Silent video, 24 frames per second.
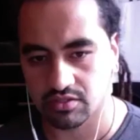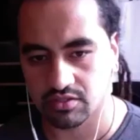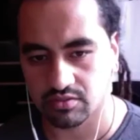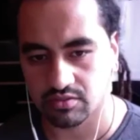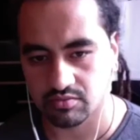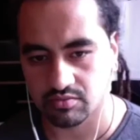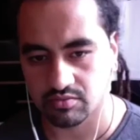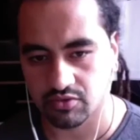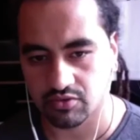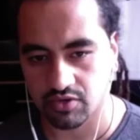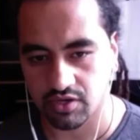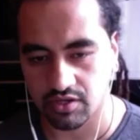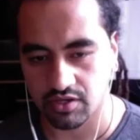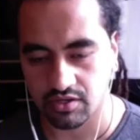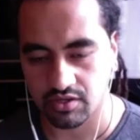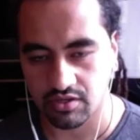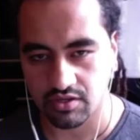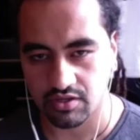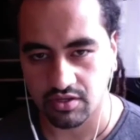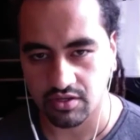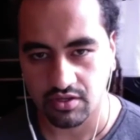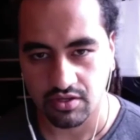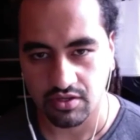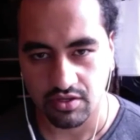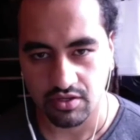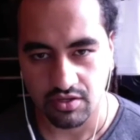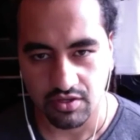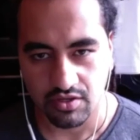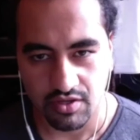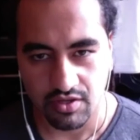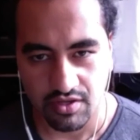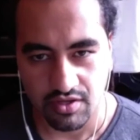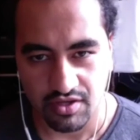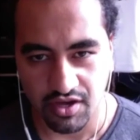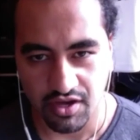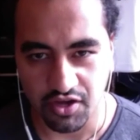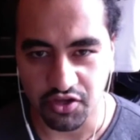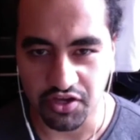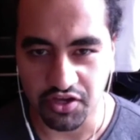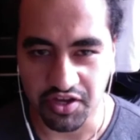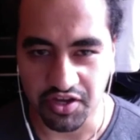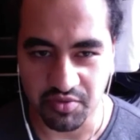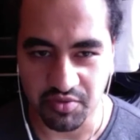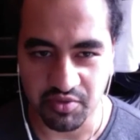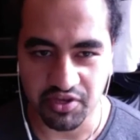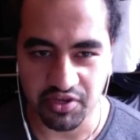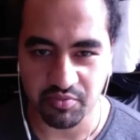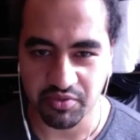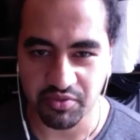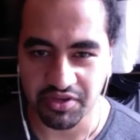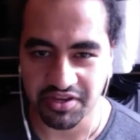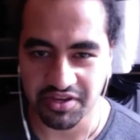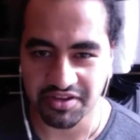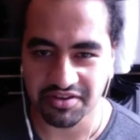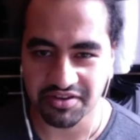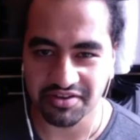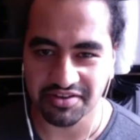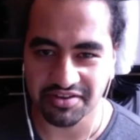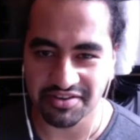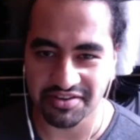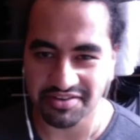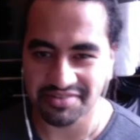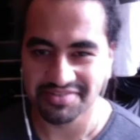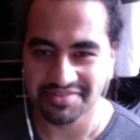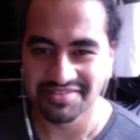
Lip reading: great. Are you going to be competing or no?